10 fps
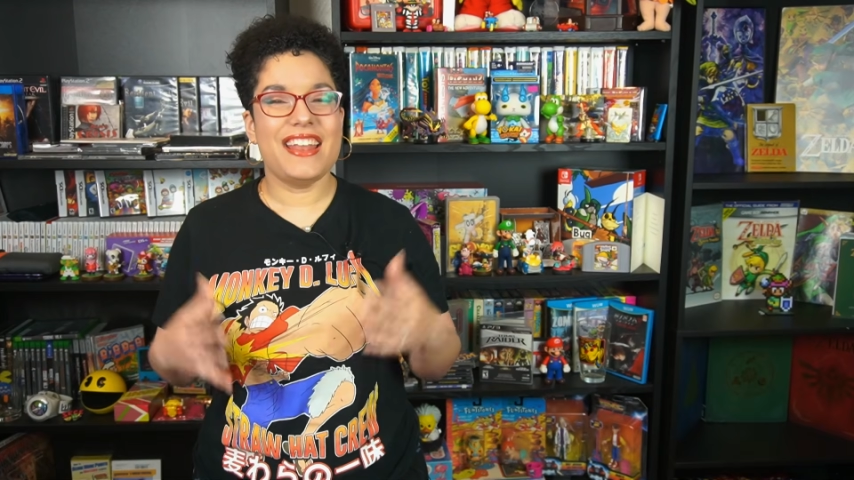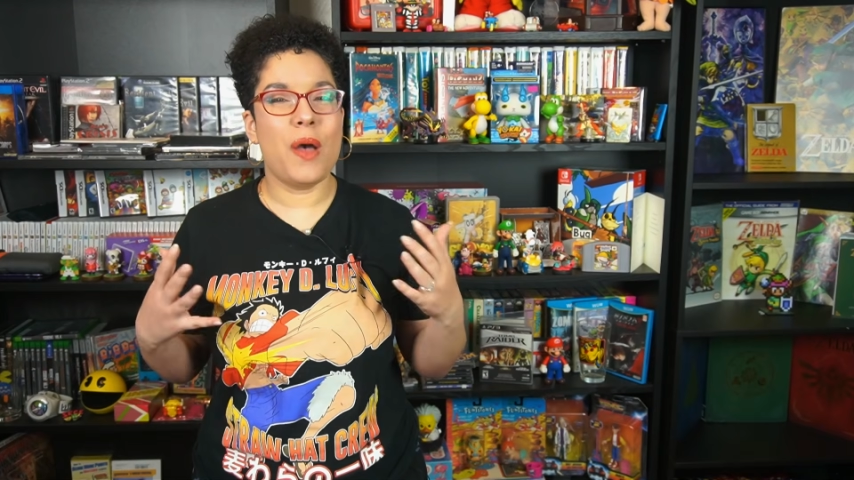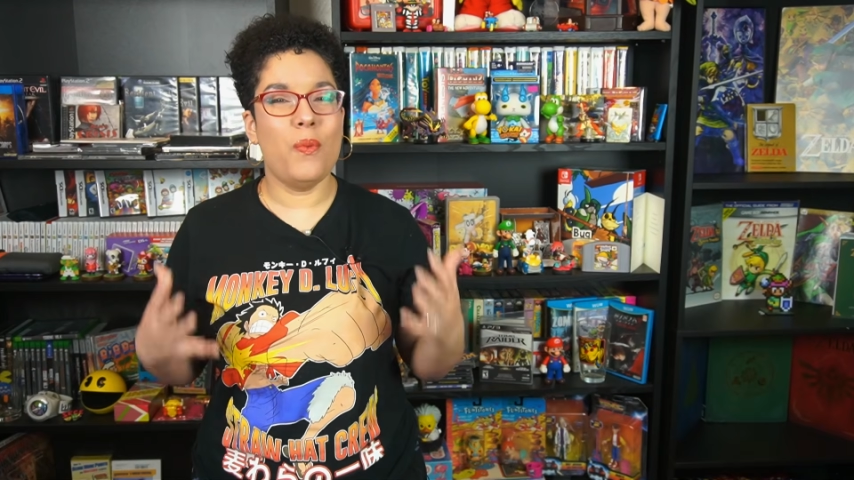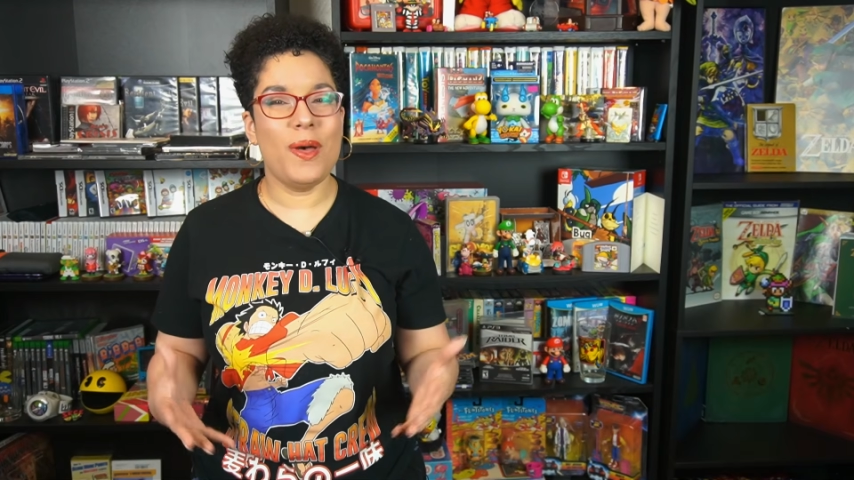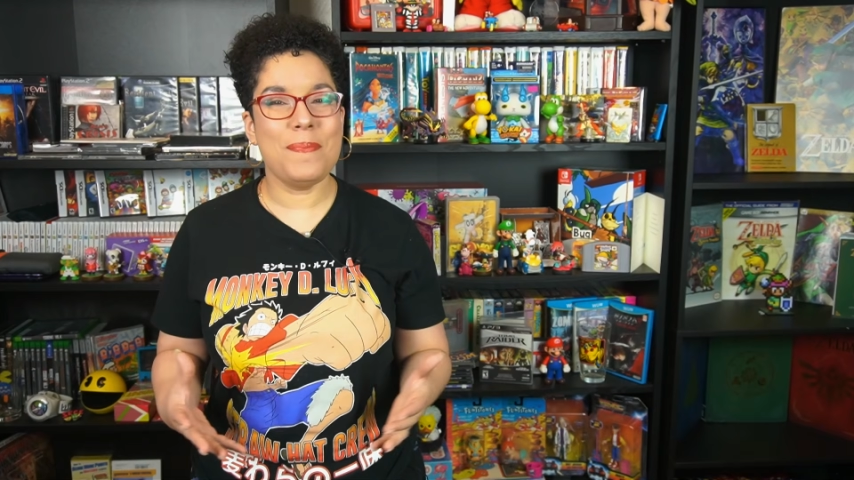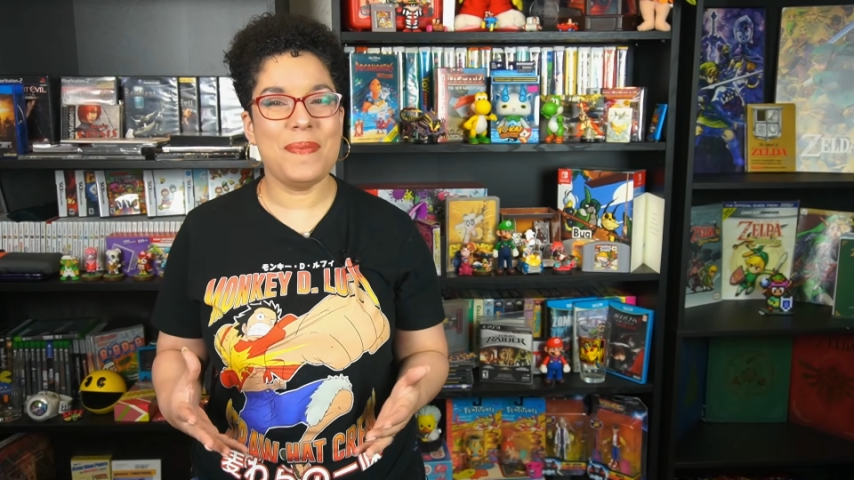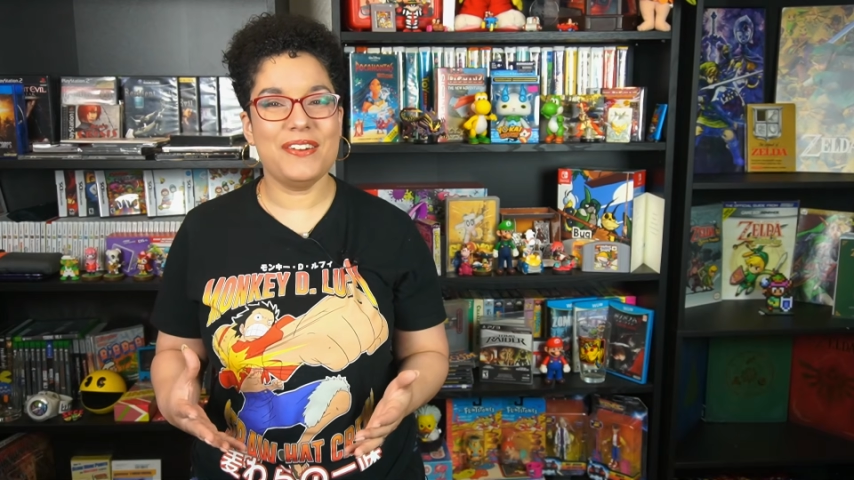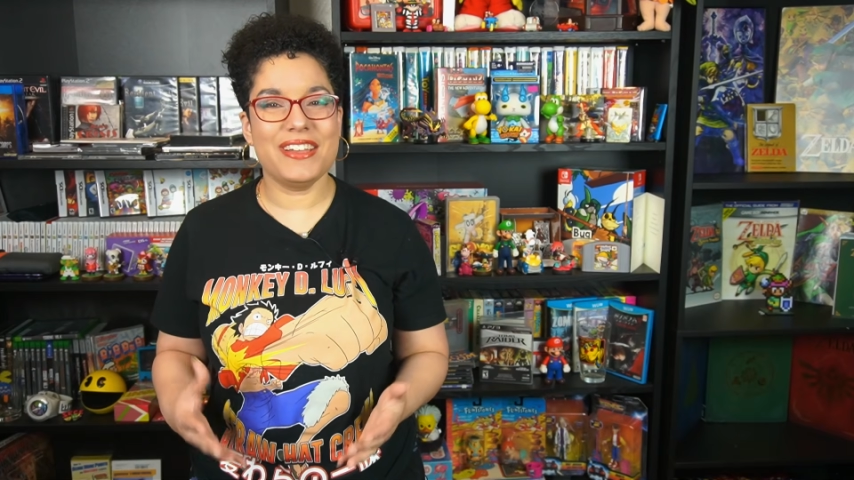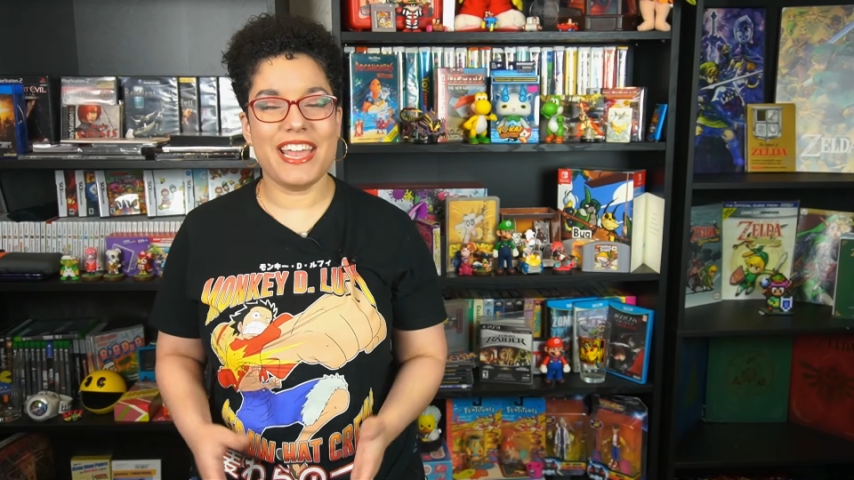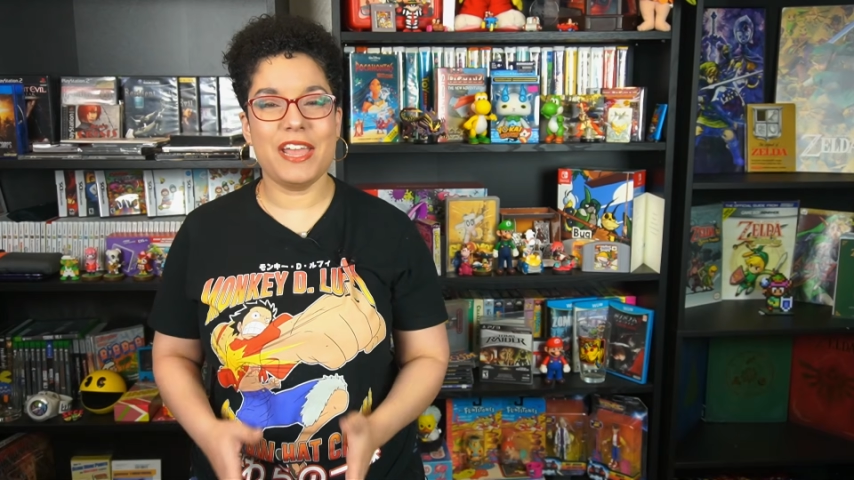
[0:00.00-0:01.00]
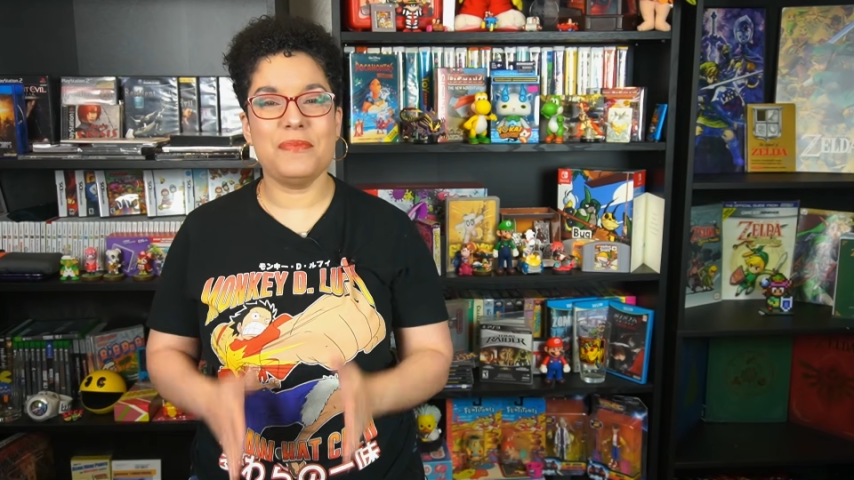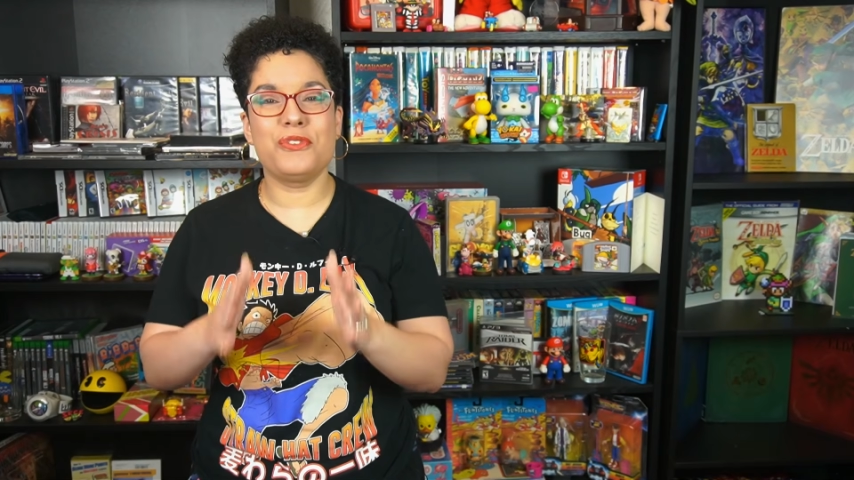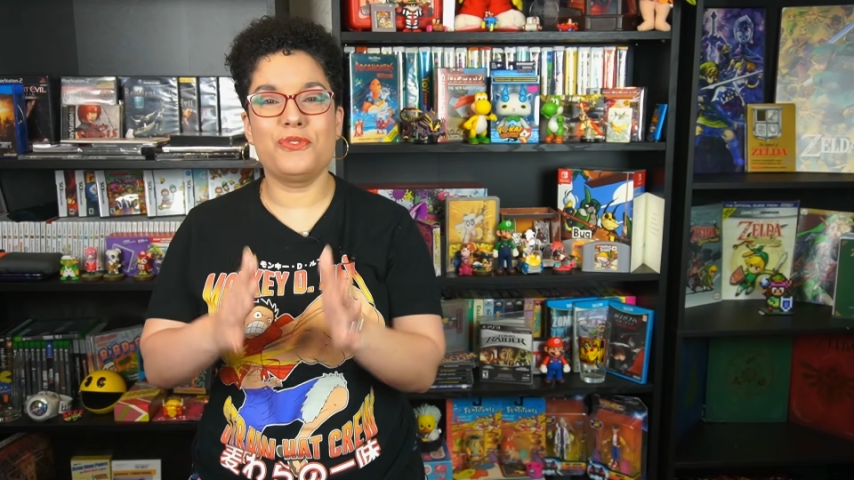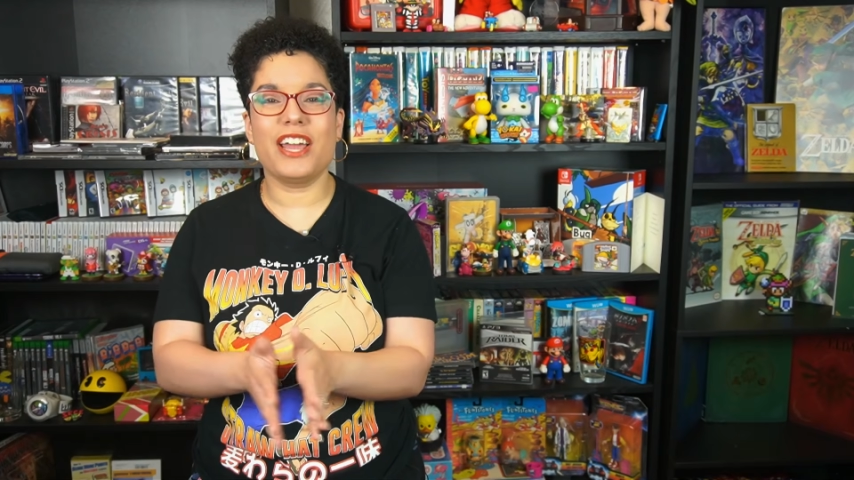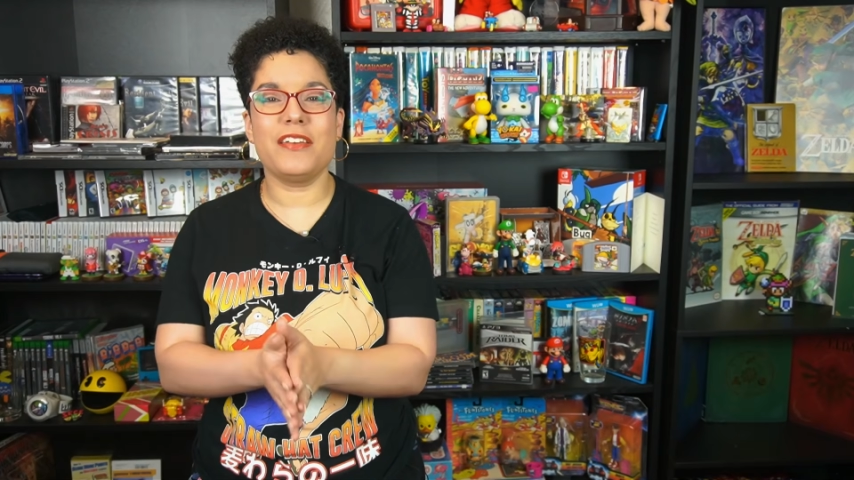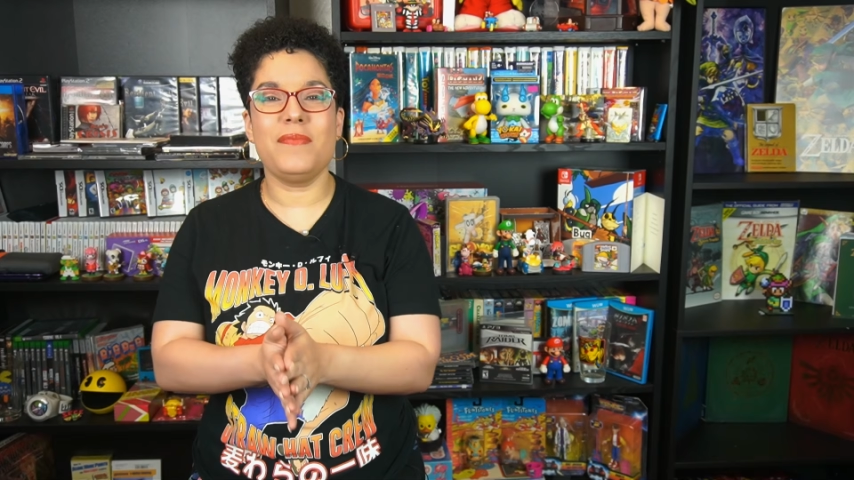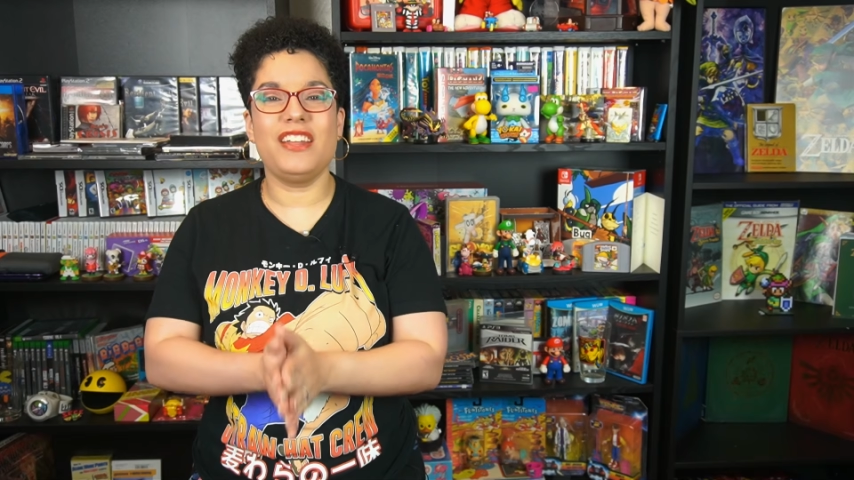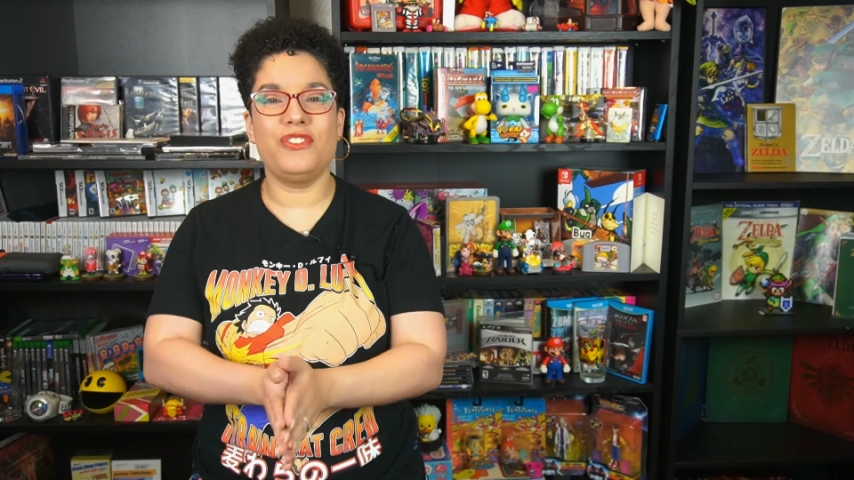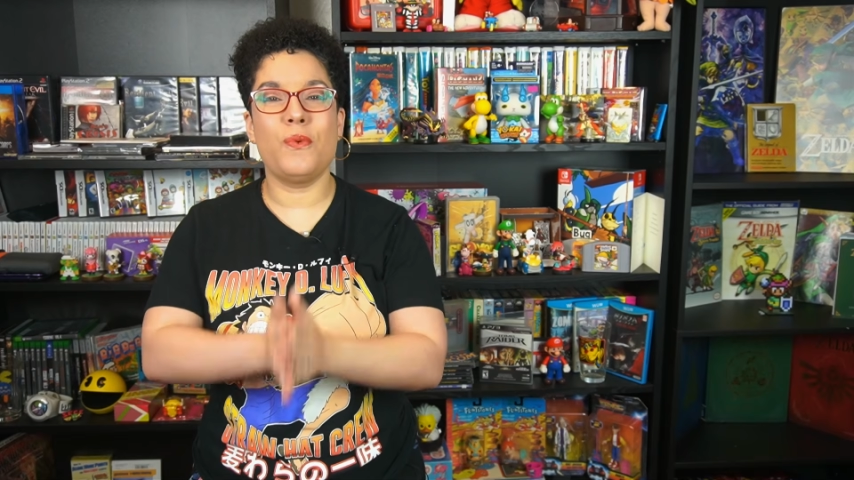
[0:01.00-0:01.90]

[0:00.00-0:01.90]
Now, what better game to recommend